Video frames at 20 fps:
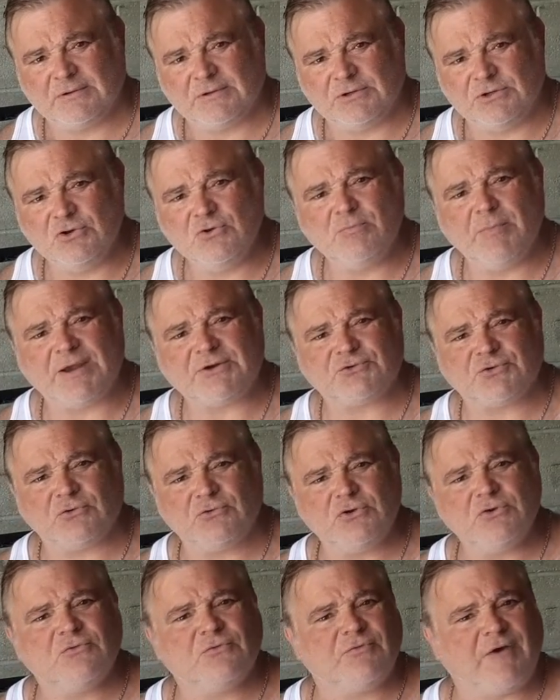You make sure
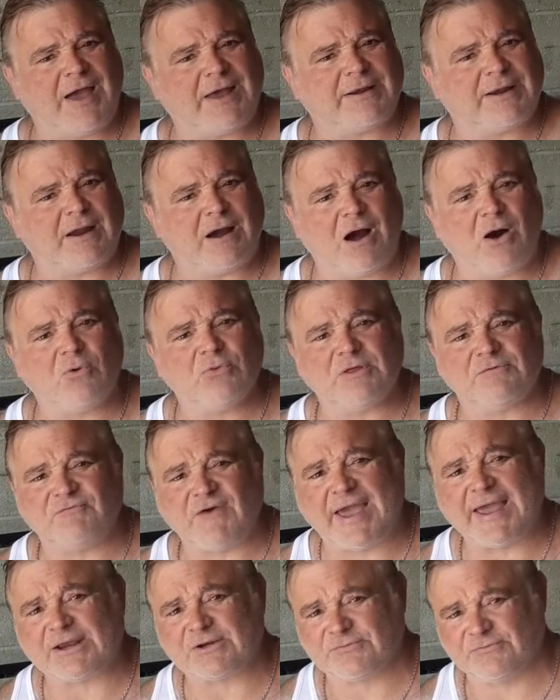you find out all the
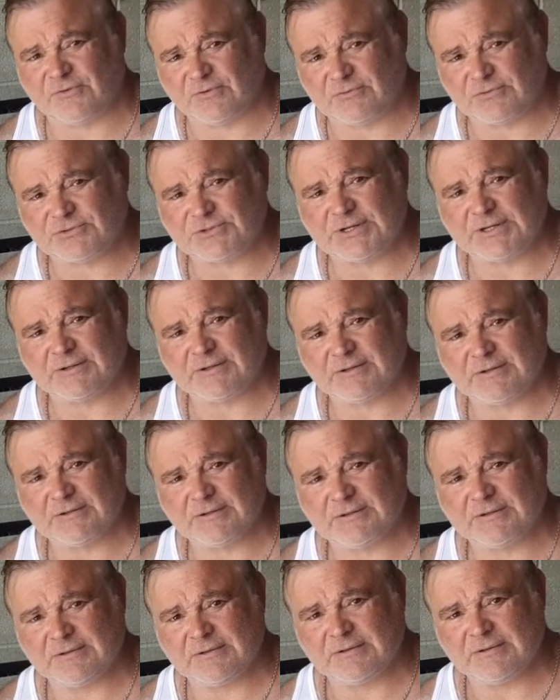facts first
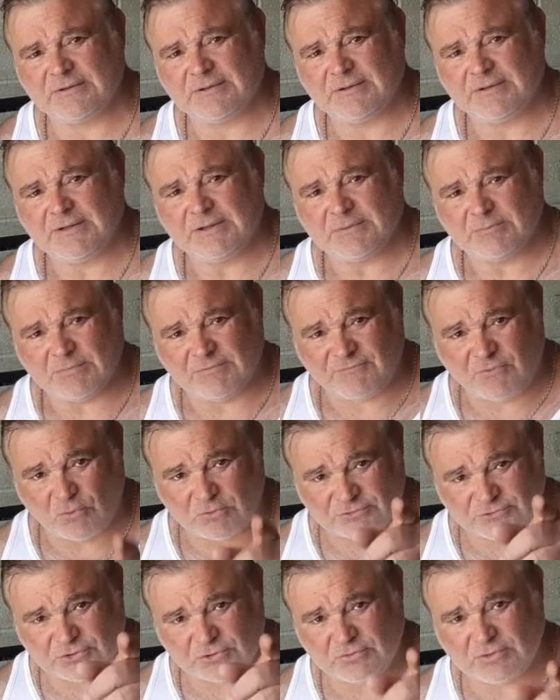before
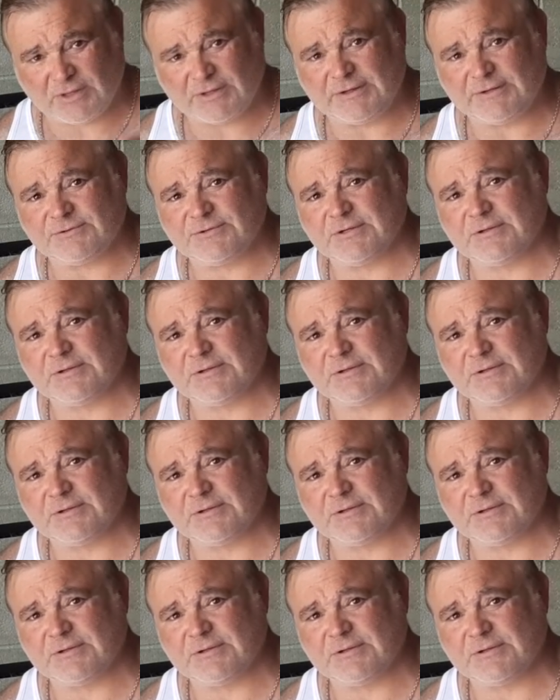it's too late.